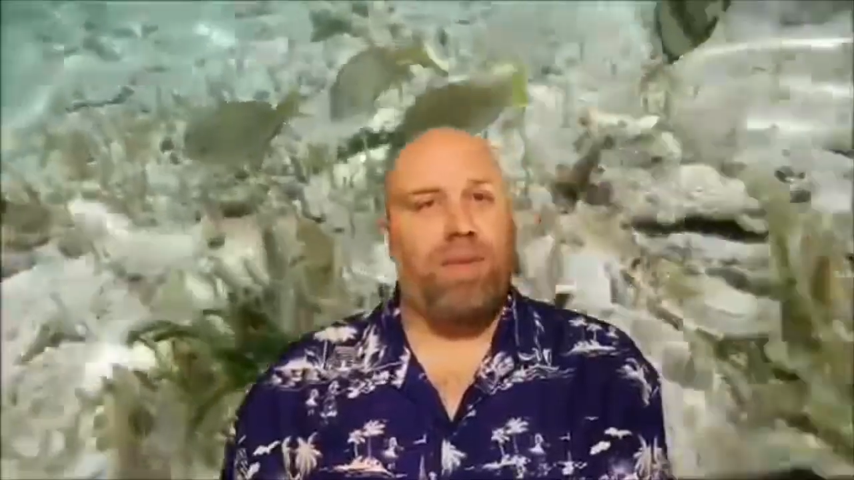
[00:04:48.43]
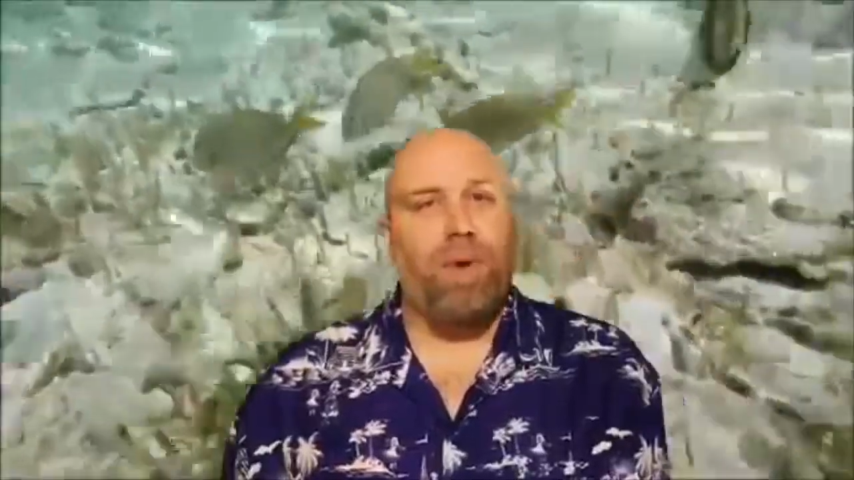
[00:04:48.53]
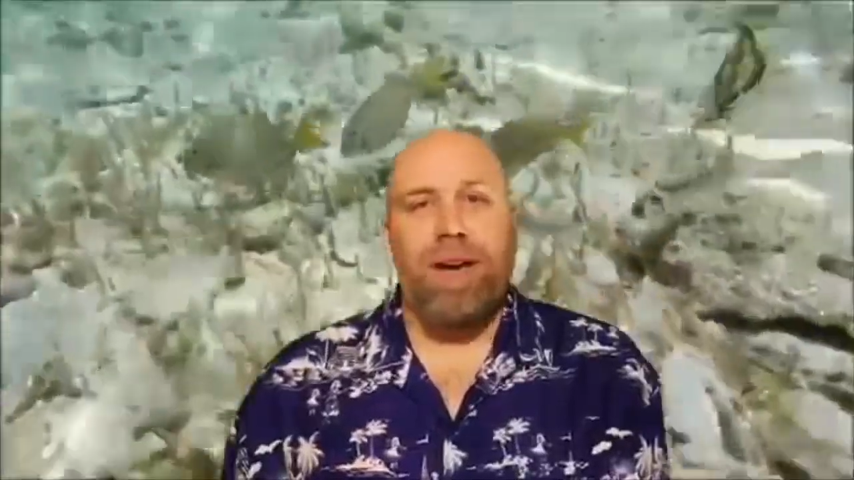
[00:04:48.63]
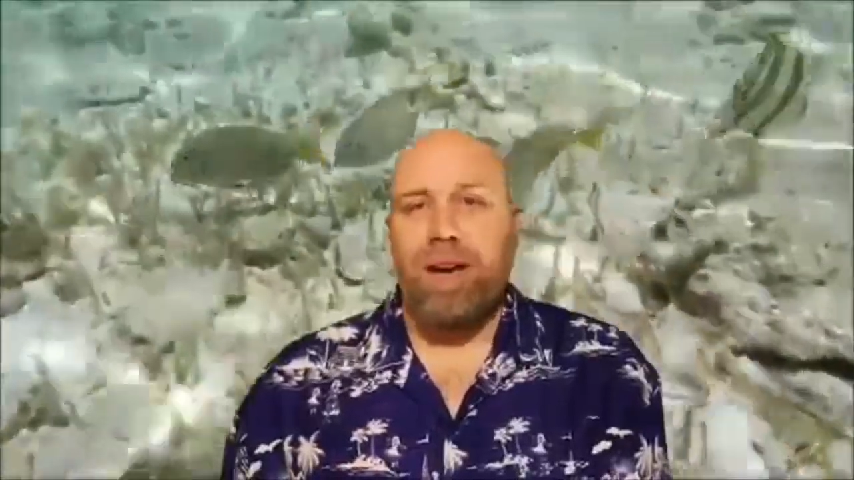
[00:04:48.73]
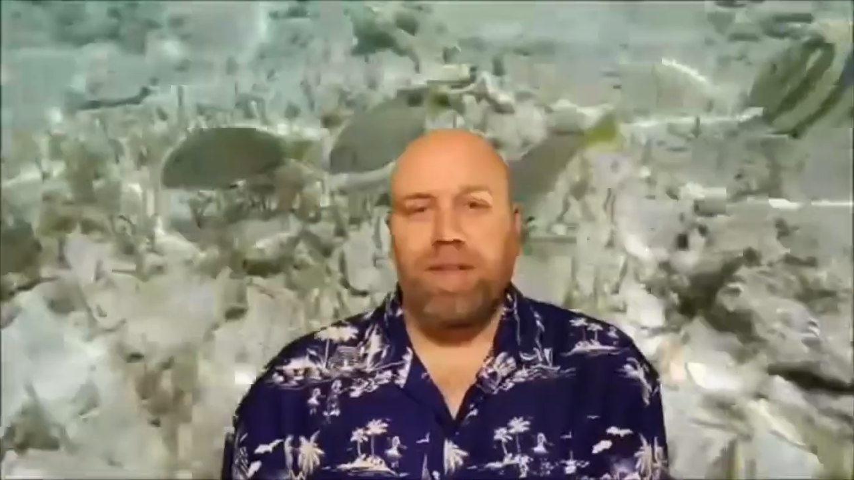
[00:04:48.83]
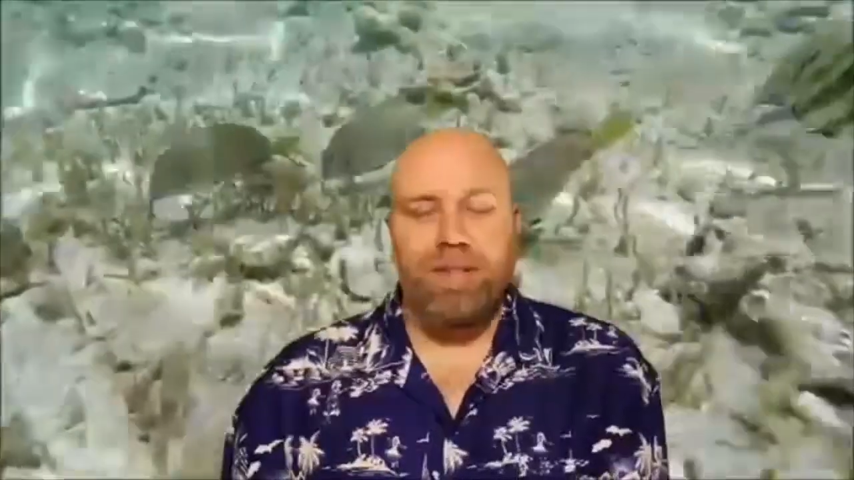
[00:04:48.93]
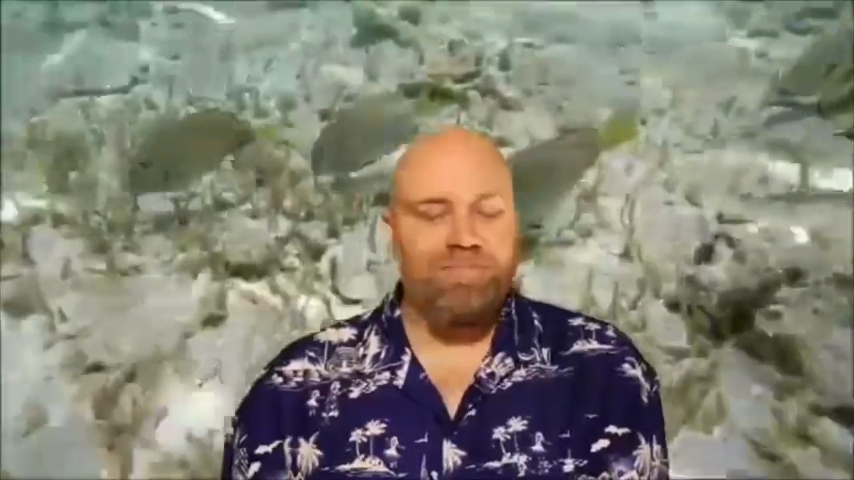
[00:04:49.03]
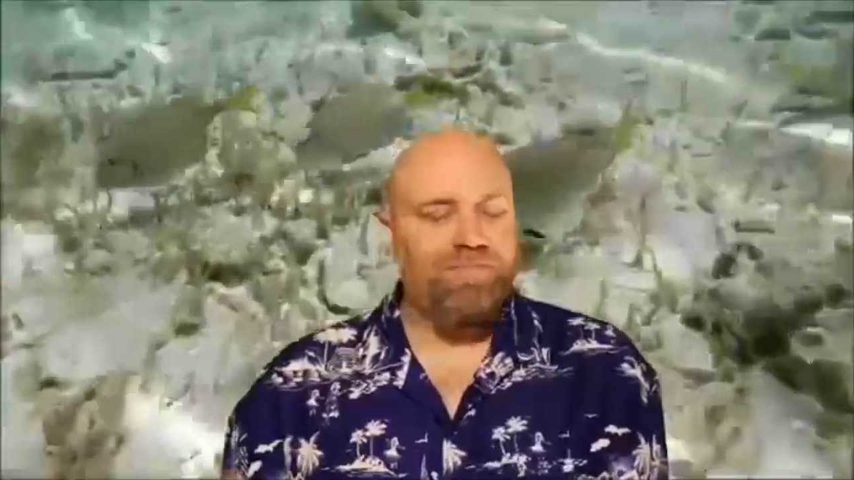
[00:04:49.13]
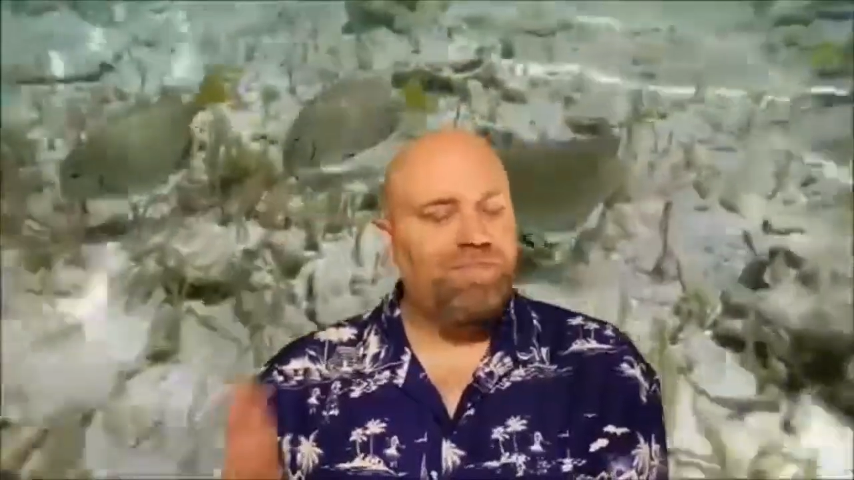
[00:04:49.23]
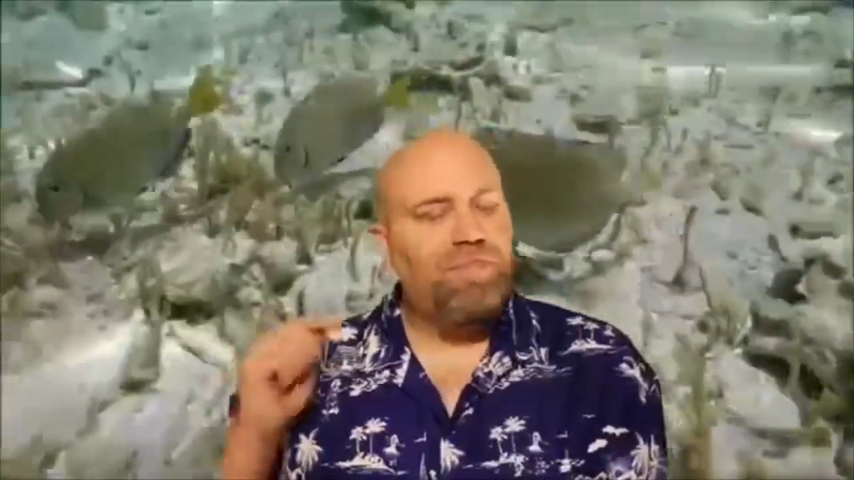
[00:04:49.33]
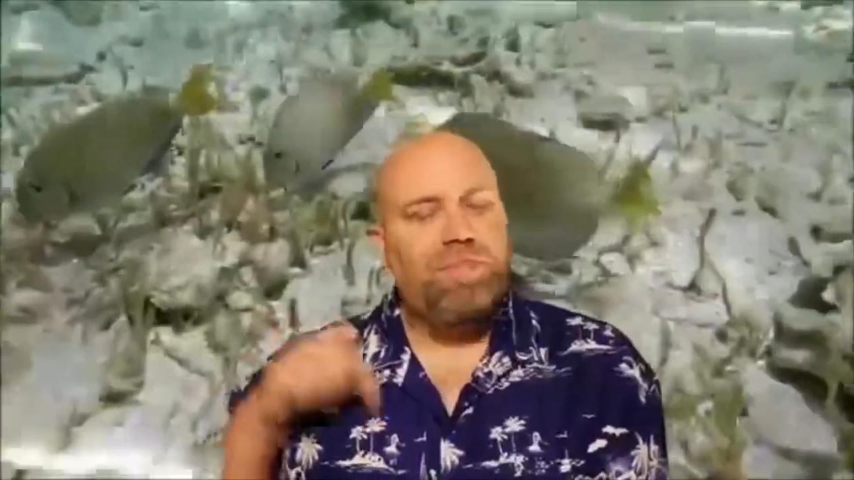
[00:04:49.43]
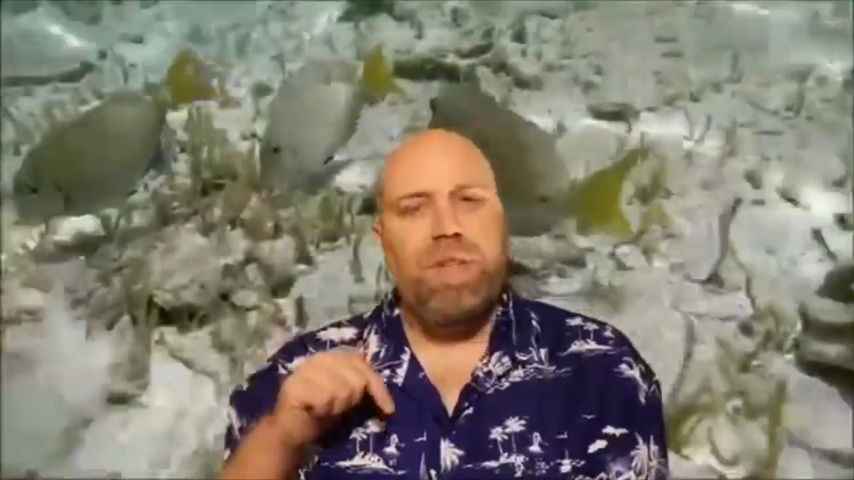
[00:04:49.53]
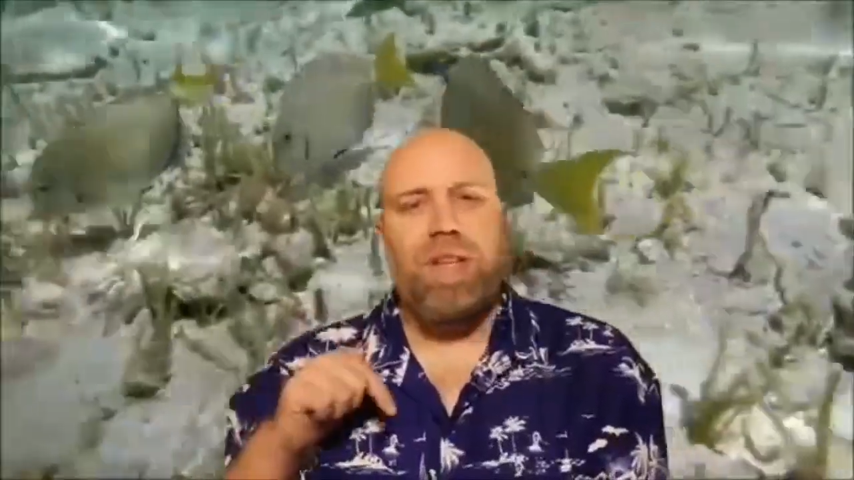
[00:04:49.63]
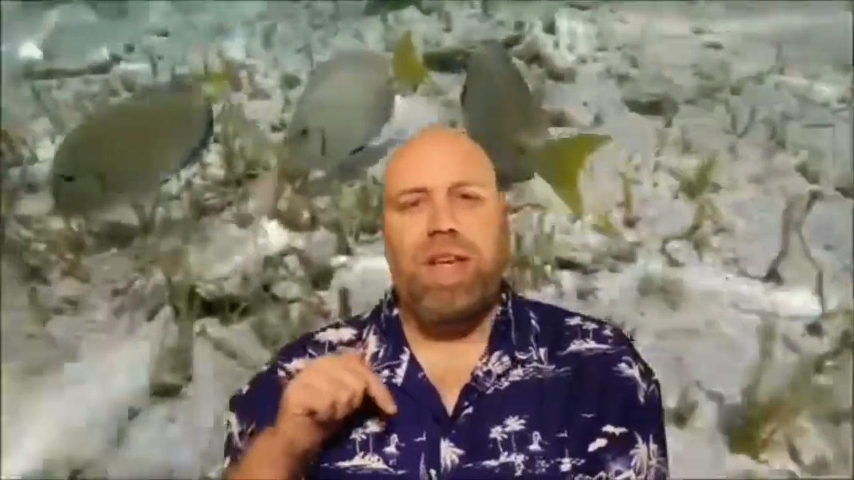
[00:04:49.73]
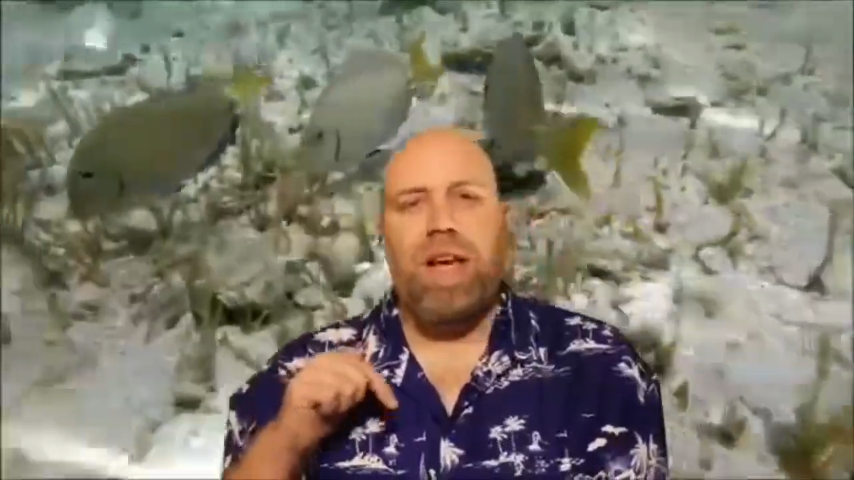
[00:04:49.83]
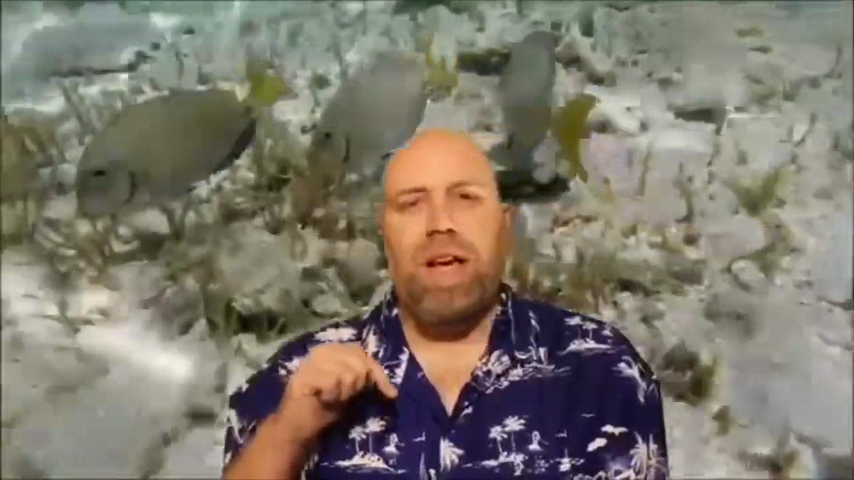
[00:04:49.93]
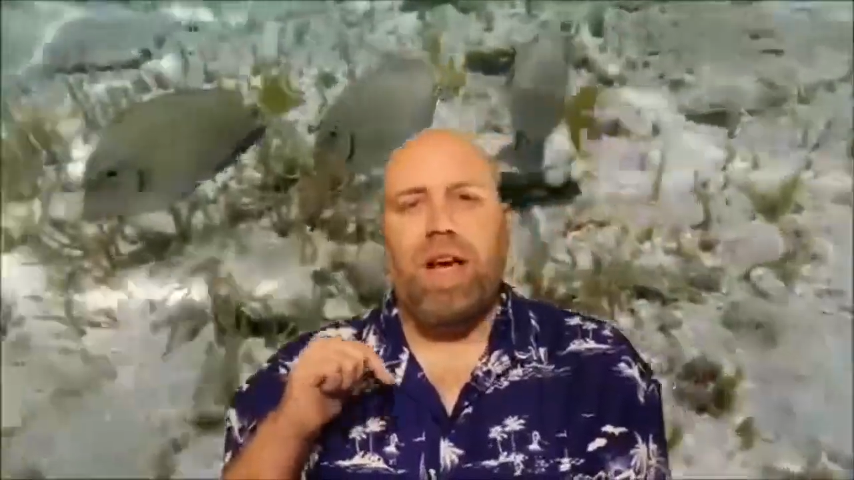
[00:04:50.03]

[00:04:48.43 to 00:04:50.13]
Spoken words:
whatever, put the